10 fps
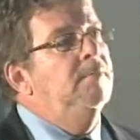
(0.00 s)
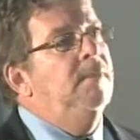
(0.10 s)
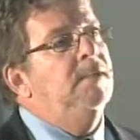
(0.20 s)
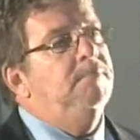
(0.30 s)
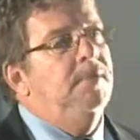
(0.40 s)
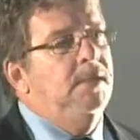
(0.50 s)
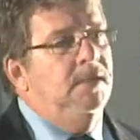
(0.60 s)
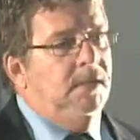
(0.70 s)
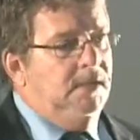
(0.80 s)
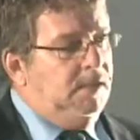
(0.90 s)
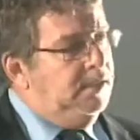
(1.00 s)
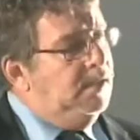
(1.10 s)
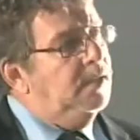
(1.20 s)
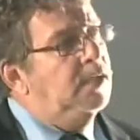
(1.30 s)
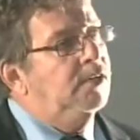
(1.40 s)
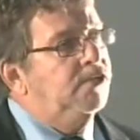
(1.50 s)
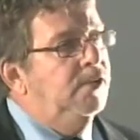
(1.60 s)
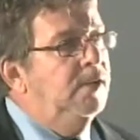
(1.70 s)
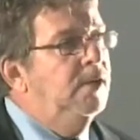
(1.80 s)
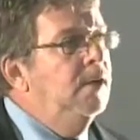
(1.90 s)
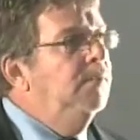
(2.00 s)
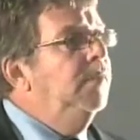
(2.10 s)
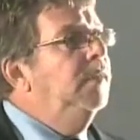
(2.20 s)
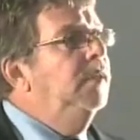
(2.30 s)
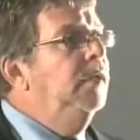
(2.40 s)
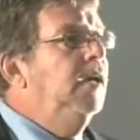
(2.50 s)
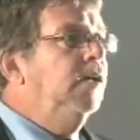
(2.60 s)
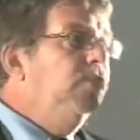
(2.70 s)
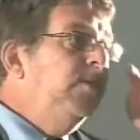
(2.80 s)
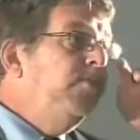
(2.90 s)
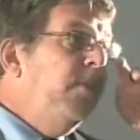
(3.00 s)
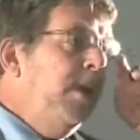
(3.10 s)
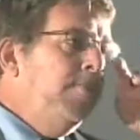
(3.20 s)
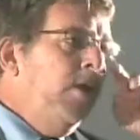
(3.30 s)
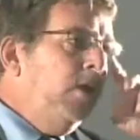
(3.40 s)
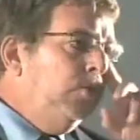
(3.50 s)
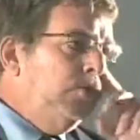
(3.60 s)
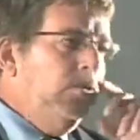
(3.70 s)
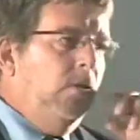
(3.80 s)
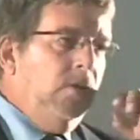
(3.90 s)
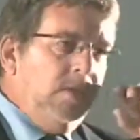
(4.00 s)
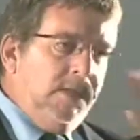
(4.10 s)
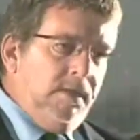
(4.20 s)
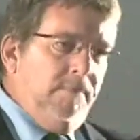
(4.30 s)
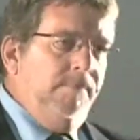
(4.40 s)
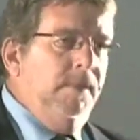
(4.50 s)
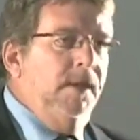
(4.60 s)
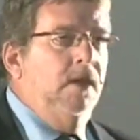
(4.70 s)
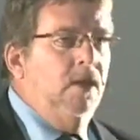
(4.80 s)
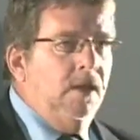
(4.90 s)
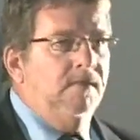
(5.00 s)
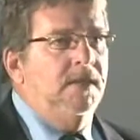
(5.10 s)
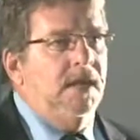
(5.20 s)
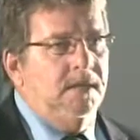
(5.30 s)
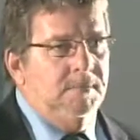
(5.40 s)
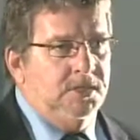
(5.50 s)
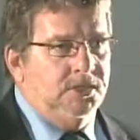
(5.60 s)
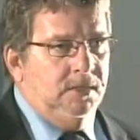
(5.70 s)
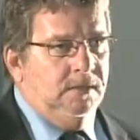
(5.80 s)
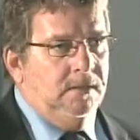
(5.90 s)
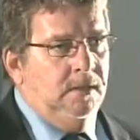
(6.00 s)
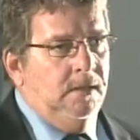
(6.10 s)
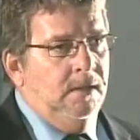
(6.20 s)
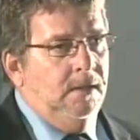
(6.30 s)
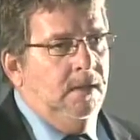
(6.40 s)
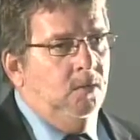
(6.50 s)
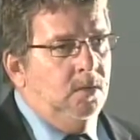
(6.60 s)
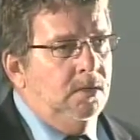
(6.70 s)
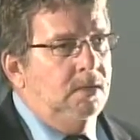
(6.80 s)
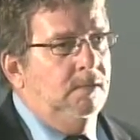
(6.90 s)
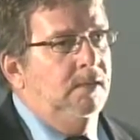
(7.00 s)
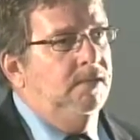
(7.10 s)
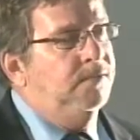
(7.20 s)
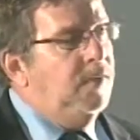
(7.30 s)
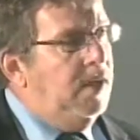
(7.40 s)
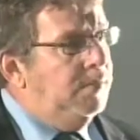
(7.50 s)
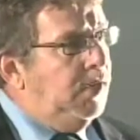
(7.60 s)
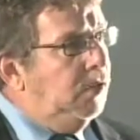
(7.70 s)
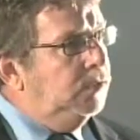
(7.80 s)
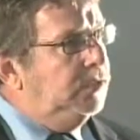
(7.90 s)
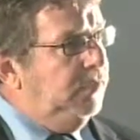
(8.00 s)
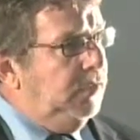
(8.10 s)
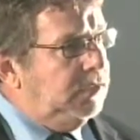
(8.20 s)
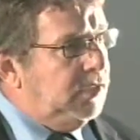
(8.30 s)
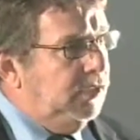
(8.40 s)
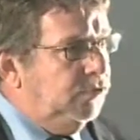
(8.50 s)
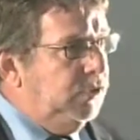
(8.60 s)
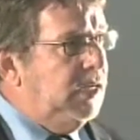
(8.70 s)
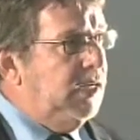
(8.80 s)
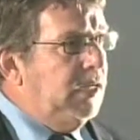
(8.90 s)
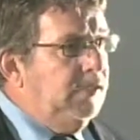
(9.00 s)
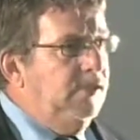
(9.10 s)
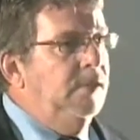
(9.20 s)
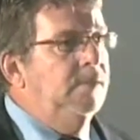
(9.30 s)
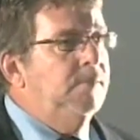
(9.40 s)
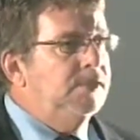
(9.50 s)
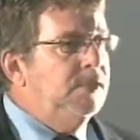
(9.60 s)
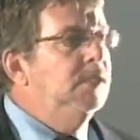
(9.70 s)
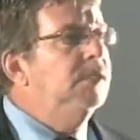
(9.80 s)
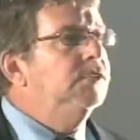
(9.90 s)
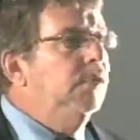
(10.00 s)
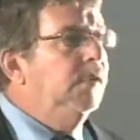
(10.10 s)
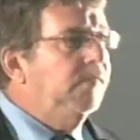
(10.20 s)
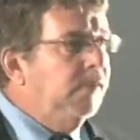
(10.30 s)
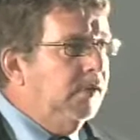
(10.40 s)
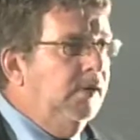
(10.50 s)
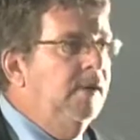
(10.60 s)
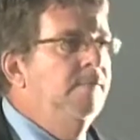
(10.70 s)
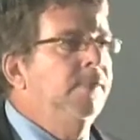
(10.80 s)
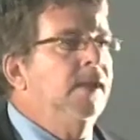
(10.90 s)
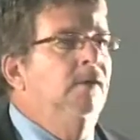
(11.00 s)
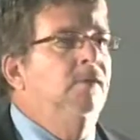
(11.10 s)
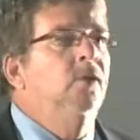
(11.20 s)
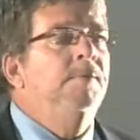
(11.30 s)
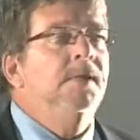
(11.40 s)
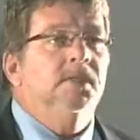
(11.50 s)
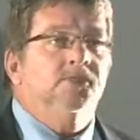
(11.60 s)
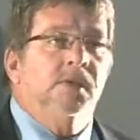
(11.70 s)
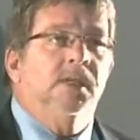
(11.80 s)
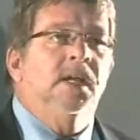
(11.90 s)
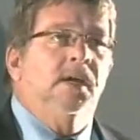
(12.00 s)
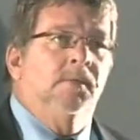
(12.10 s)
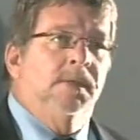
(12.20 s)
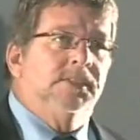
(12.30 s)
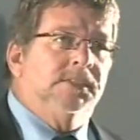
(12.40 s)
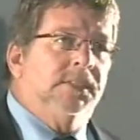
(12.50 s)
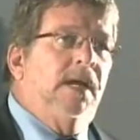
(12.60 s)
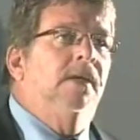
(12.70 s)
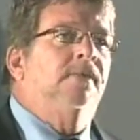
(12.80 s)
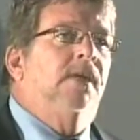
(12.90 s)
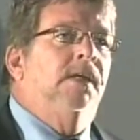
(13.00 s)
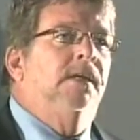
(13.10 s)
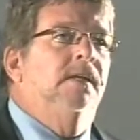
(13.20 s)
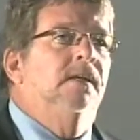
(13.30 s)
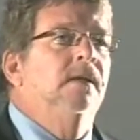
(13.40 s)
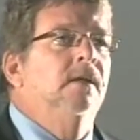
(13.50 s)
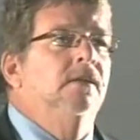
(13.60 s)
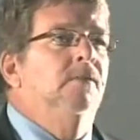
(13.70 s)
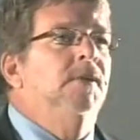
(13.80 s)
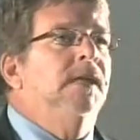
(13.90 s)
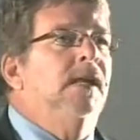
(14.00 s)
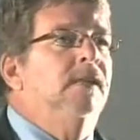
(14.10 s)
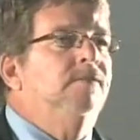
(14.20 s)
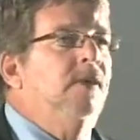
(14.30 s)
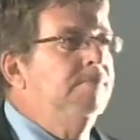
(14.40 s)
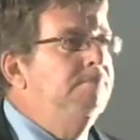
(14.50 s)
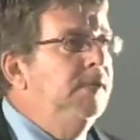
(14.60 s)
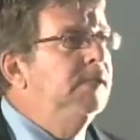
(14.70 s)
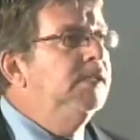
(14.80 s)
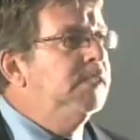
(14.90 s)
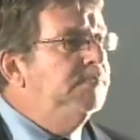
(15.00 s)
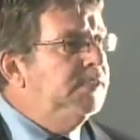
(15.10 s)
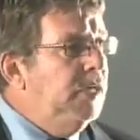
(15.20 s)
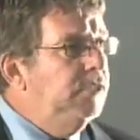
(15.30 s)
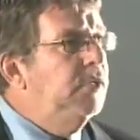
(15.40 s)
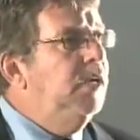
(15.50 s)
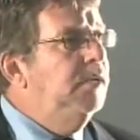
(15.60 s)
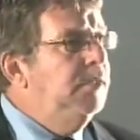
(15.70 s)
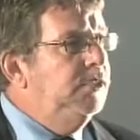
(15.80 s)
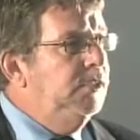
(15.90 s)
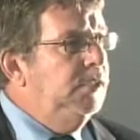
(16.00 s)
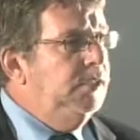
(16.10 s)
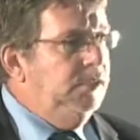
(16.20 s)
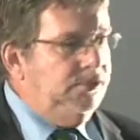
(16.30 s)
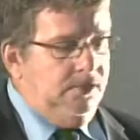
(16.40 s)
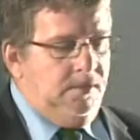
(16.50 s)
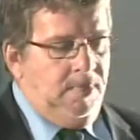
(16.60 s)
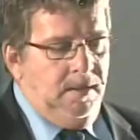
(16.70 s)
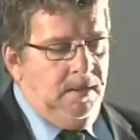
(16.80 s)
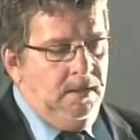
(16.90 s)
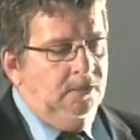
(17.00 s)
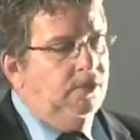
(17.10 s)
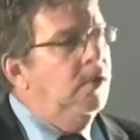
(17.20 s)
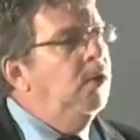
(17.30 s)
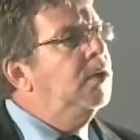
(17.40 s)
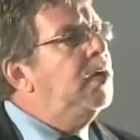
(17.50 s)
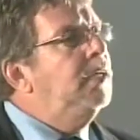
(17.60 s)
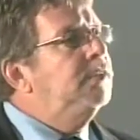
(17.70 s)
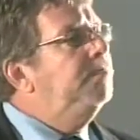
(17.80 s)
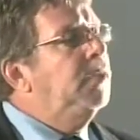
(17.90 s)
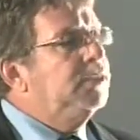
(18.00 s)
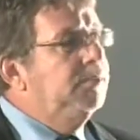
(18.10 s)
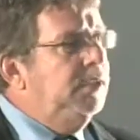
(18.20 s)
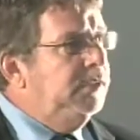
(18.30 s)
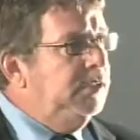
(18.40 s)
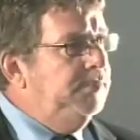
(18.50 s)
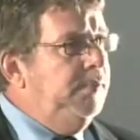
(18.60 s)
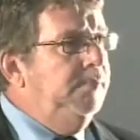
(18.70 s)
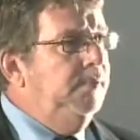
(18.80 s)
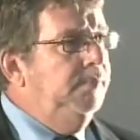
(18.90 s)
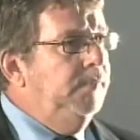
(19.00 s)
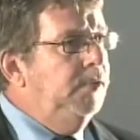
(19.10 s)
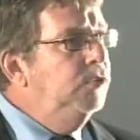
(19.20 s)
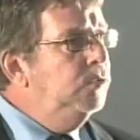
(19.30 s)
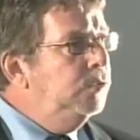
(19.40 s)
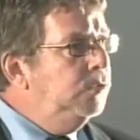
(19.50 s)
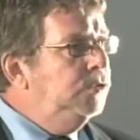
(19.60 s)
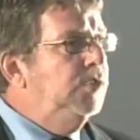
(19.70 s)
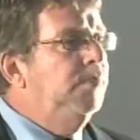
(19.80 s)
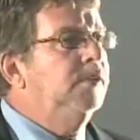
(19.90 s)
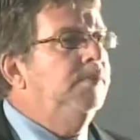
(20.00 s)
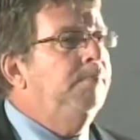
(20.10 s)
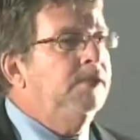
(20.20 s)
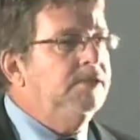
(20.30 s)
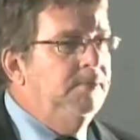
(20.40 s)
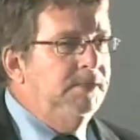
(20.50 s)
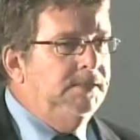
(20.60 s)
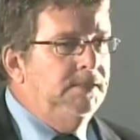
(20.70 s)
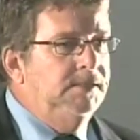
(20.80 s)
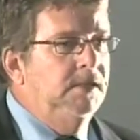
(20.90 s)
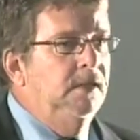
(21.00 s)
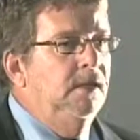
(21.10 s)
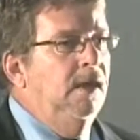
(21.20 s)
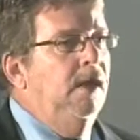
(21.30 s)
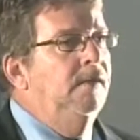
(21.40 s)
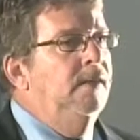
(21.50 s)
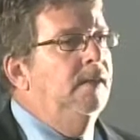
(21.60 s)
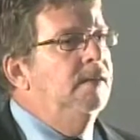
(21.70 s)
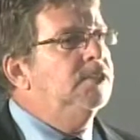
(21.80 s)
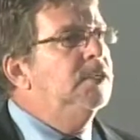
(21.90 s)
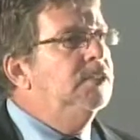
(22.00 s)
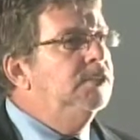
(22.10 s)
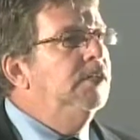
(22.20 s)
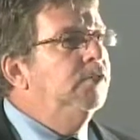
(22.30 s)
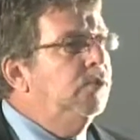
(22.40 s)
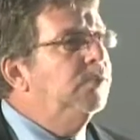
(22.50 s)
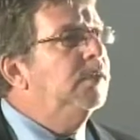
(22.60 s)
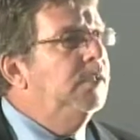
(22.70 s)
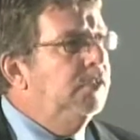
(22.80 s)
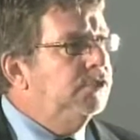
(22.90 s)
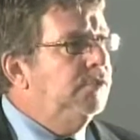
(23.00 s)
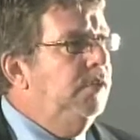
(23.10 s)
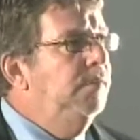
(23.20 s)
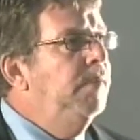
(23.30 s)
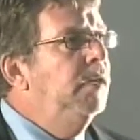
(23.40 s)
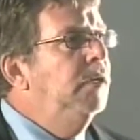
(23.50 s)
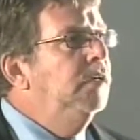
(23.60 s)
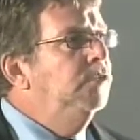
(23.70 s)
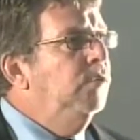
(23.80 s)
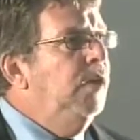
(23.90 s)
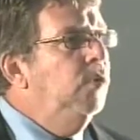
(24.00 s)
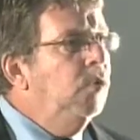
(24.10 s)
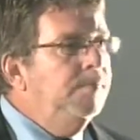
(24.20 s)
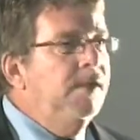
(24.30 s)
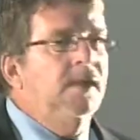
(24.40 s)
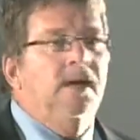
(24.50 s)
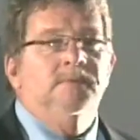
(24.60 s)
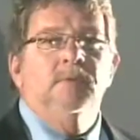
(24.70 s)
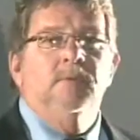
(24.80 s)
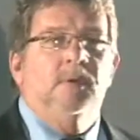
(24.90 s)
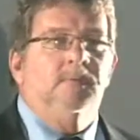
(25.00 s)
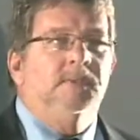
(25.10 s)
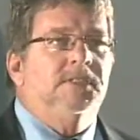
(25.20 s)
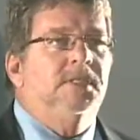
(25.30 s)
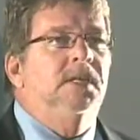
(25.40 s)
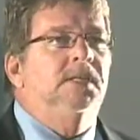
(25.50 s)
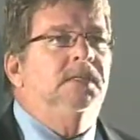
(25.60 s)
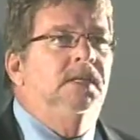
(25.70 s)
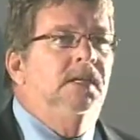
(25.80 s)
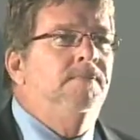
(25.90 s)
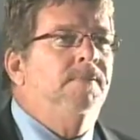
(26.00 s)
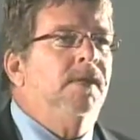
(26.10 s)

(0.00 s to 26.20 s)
might be in another country, but they actually farm out a lot of the animation work is farmed out to various countries like India and Brazil and South Africa. And we're hoping that Trinidad, with its talent right here, that we can in fact build a substantial animation industry. So there are all kinds of possibilities, people. Huge amount of possibilities. And this is a growth industry. So I hope that after what we see here today,